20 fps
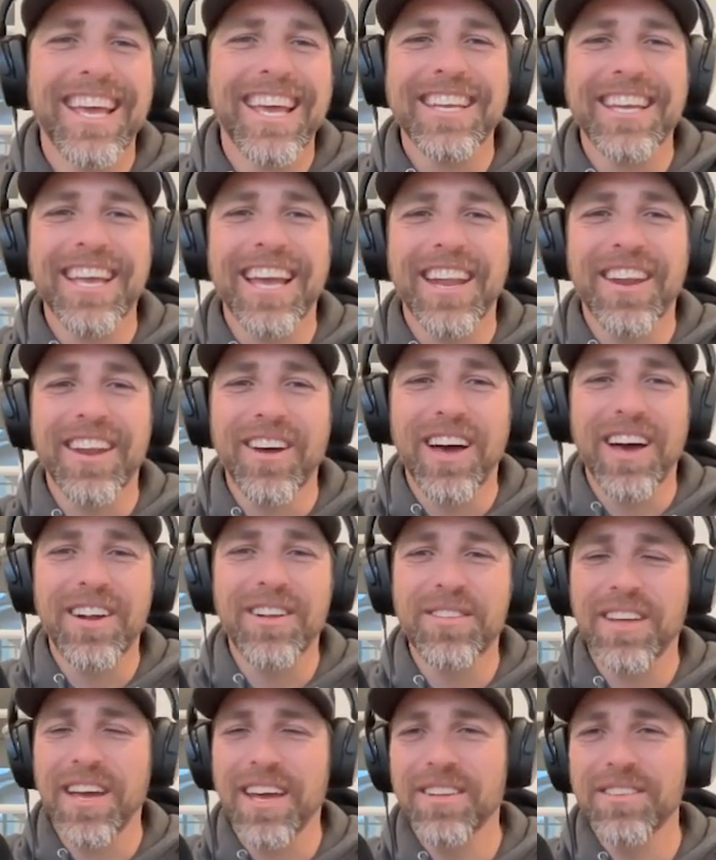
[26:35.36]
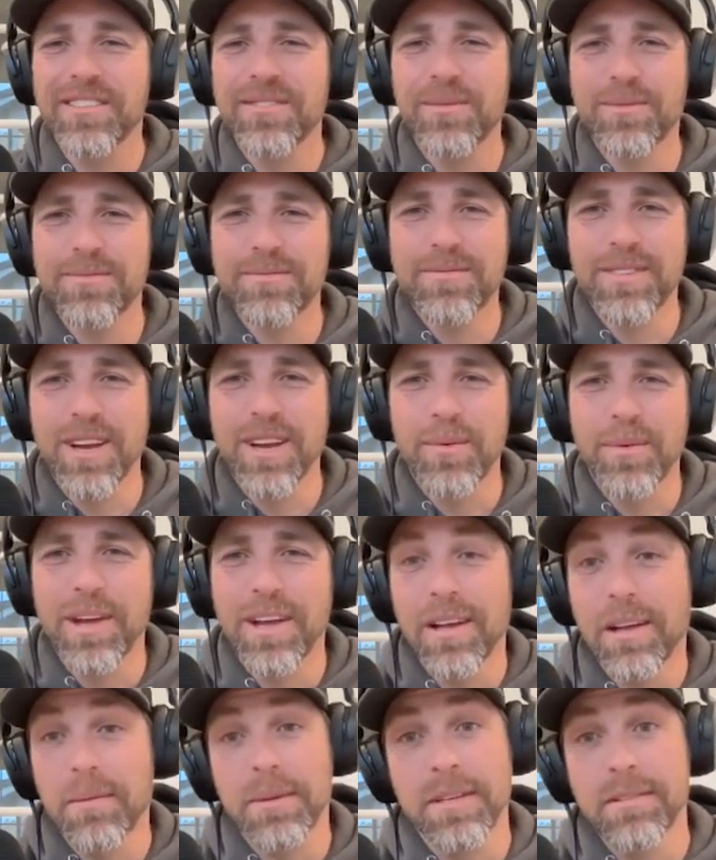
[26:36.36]
Yeah, no, I don't know.
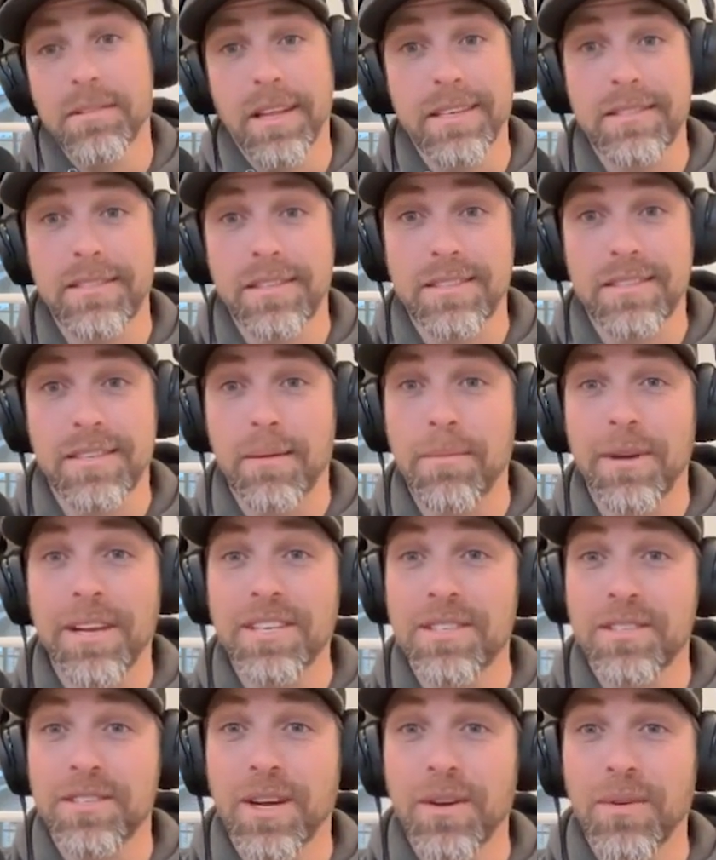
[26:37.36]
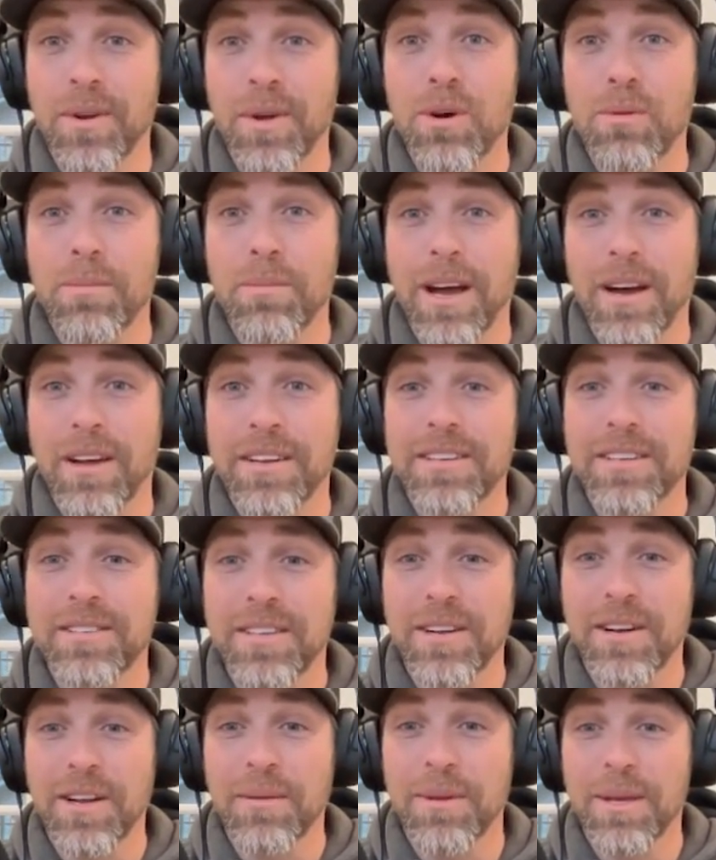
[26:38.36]
I mean, unless there's something I just don't know about it,
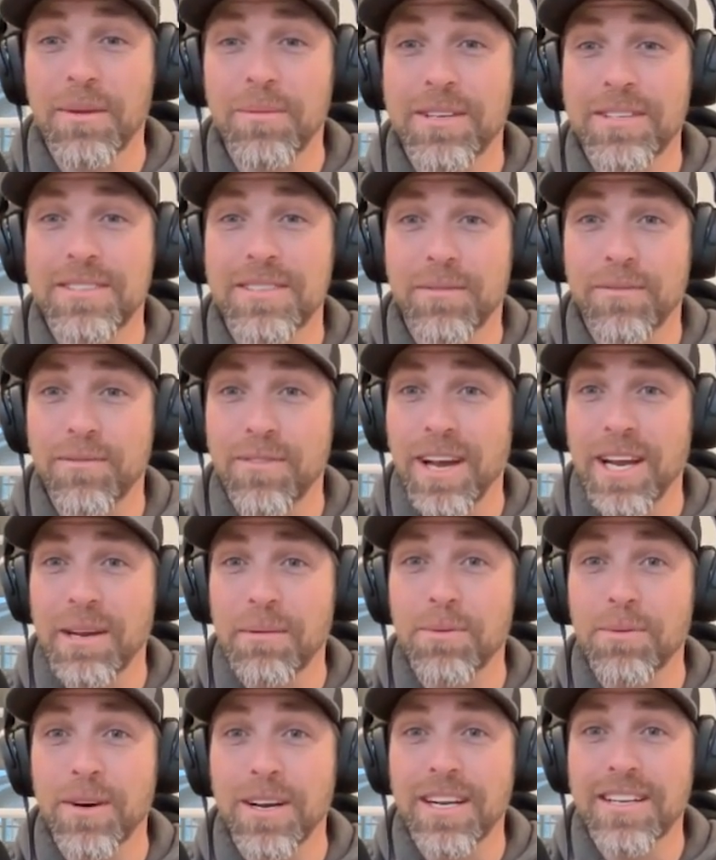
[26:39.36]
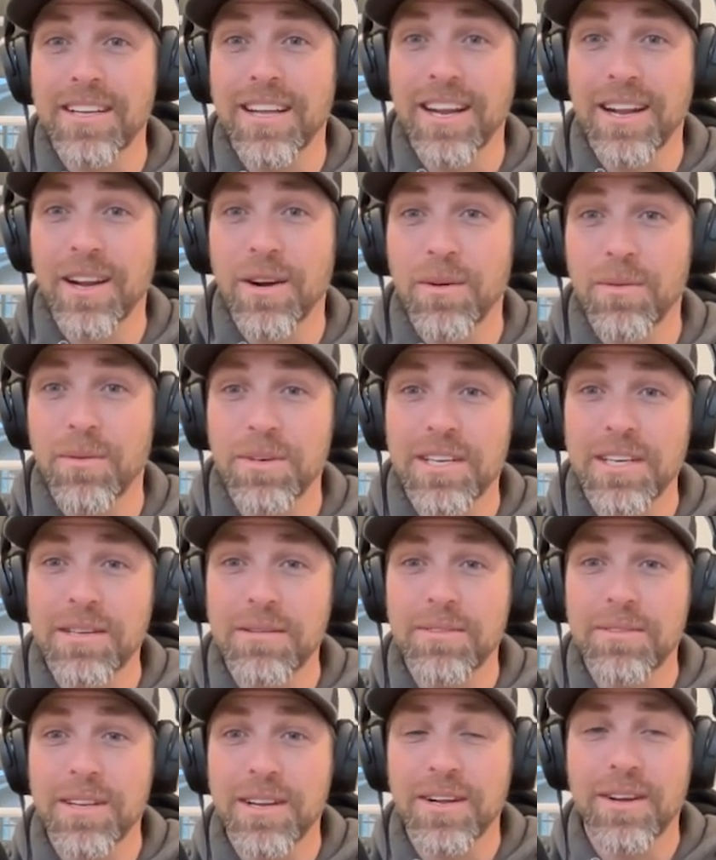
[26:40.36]
you know, maybe it's the fine print that I don't
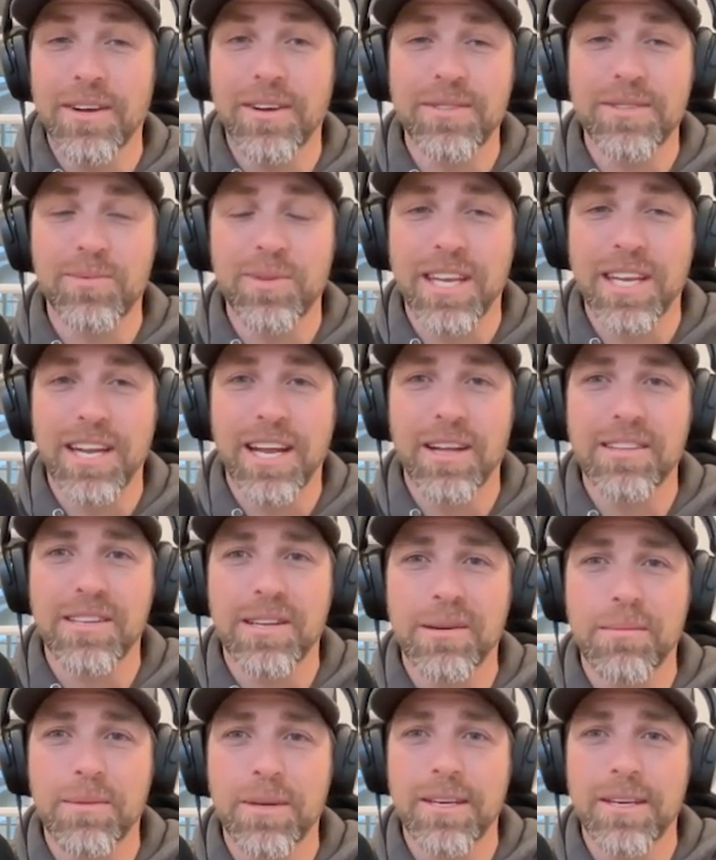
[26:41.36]
read, you know, as we get out there, but